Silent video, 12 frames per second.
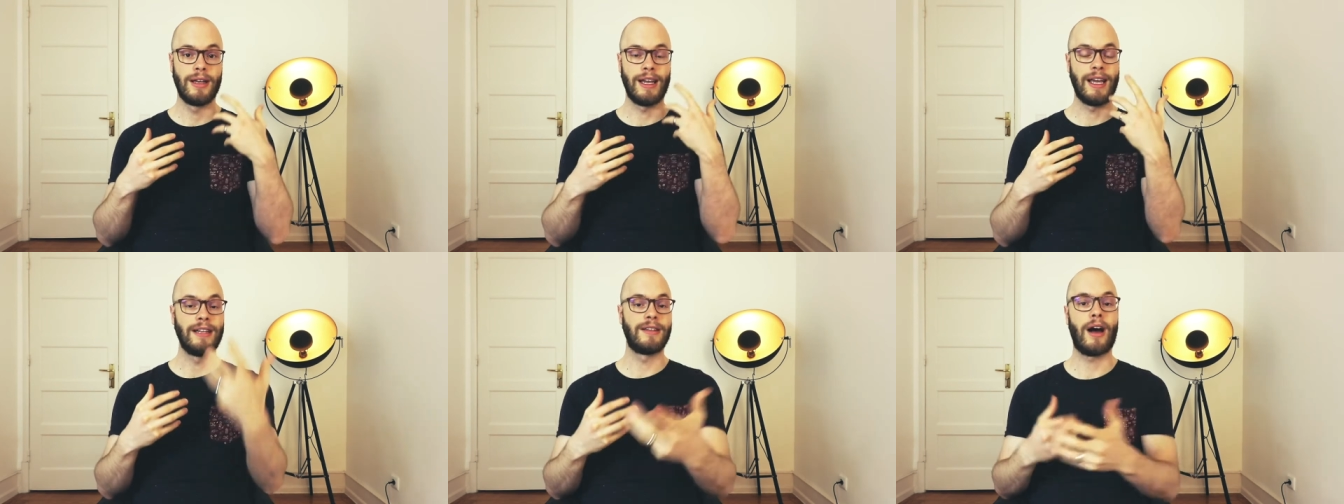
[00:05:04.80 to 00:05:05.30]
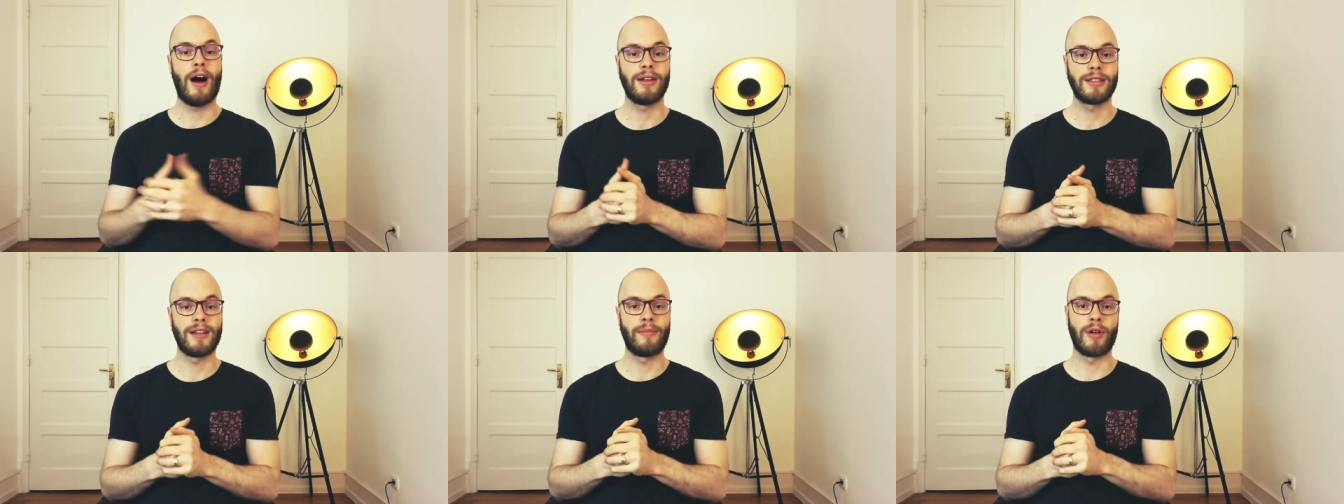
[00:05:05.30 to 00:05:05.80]
In
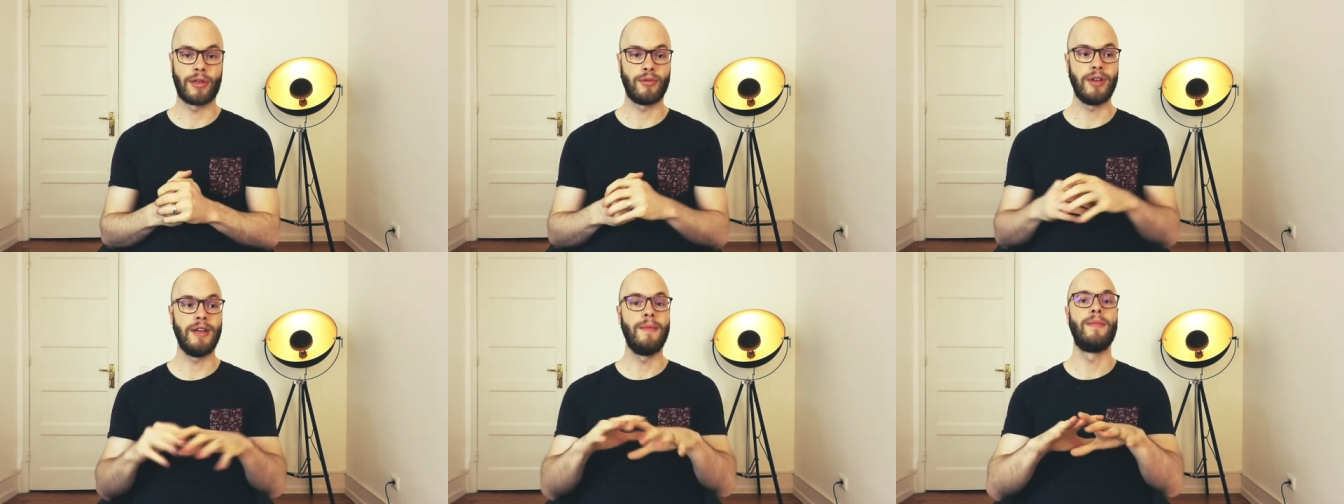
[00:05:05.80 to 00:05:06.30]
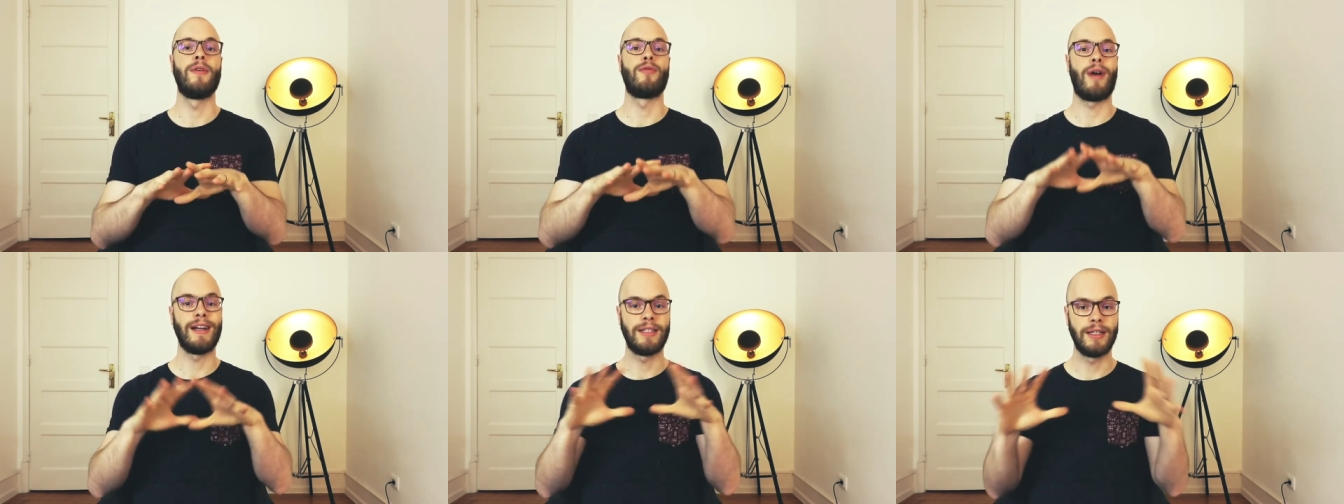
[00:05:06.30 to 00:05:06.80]
task number three,
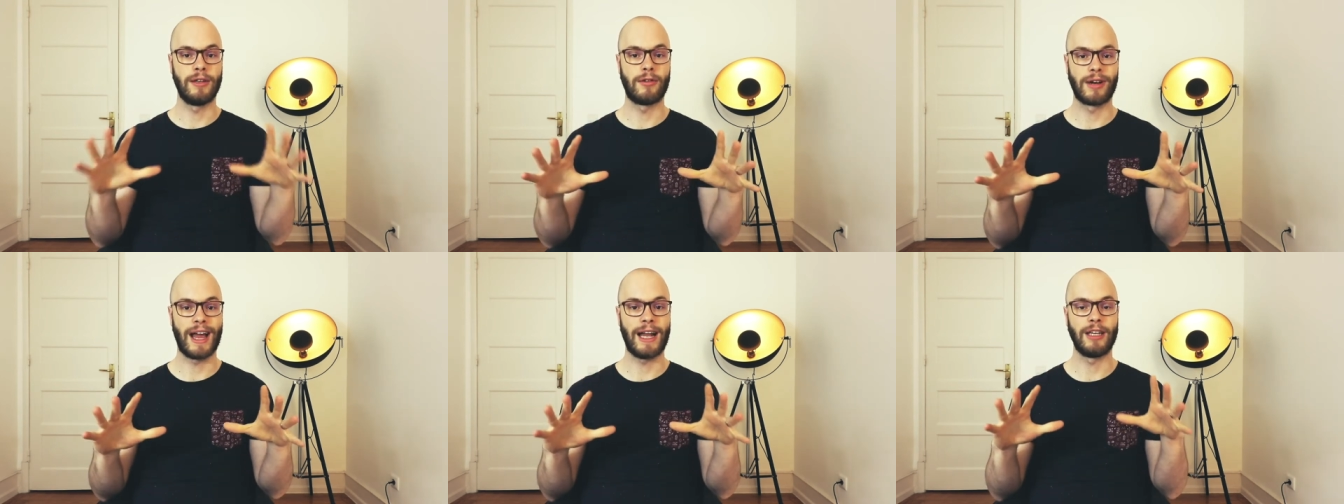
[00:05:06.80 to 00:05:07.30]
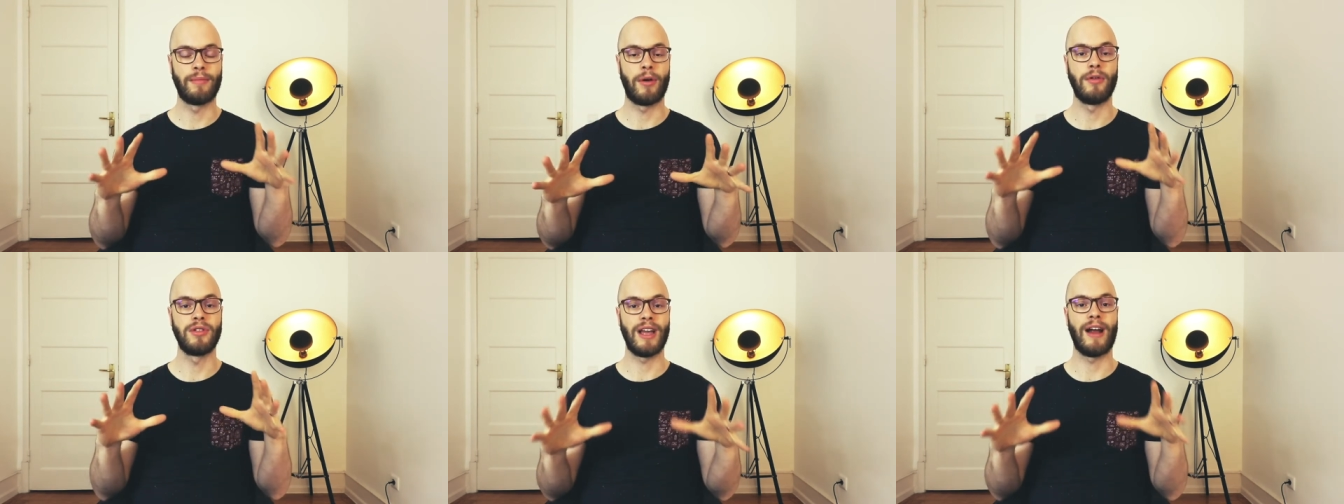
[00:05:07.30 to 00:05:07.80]
writing an organic
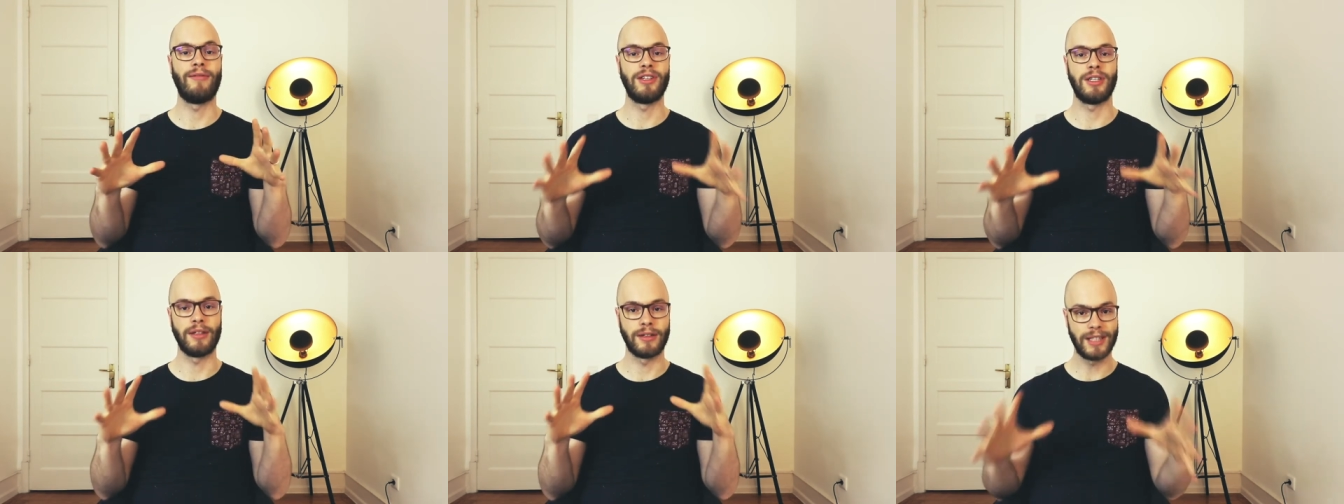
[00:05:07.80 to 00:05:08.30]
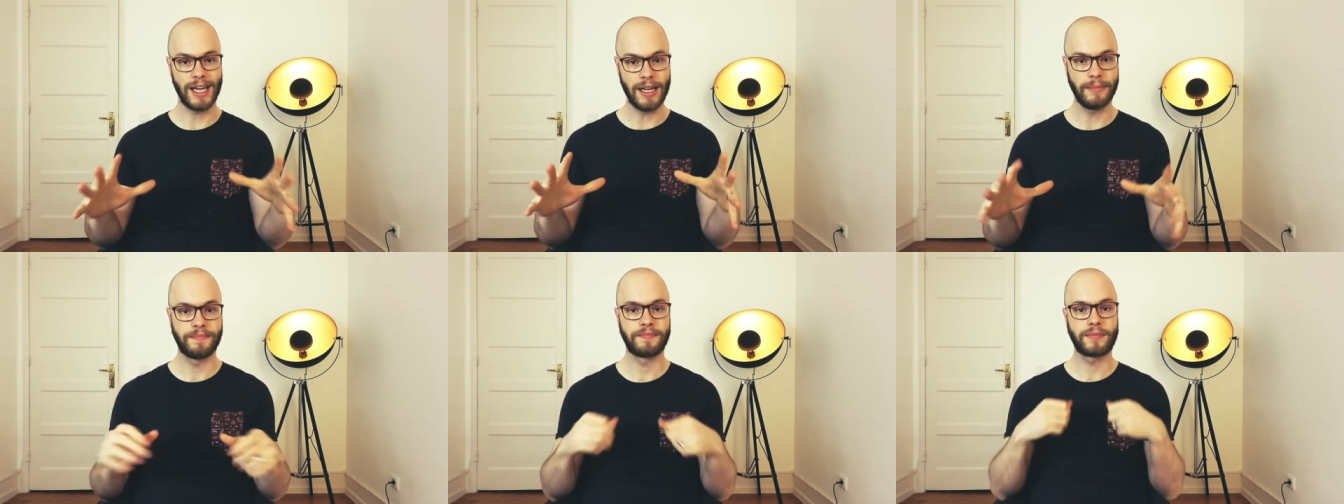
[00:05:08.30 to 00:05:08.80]
post every single
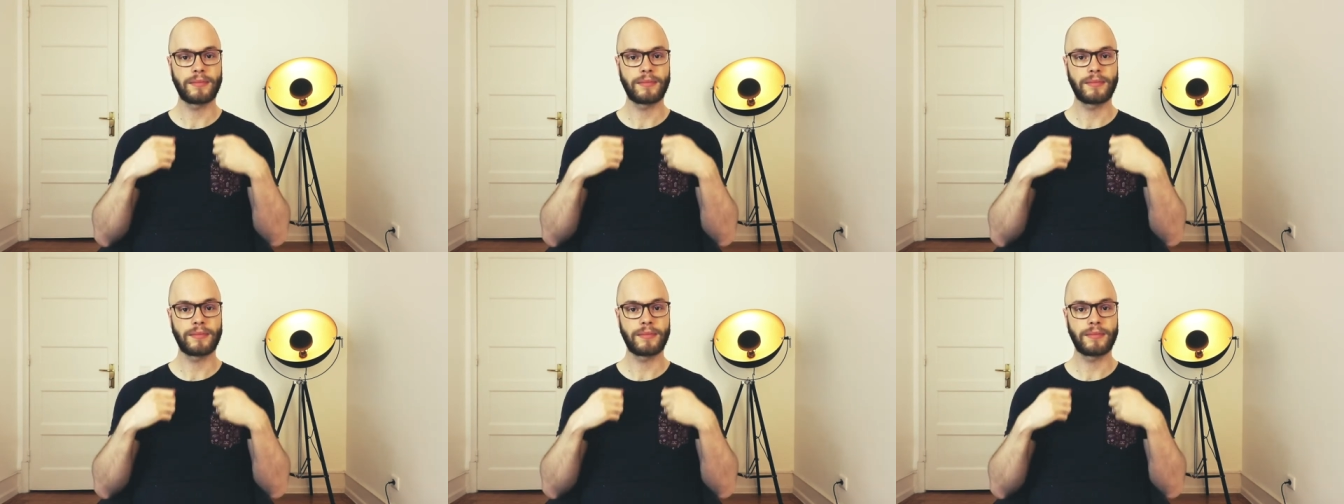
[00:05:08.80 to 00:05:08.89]
day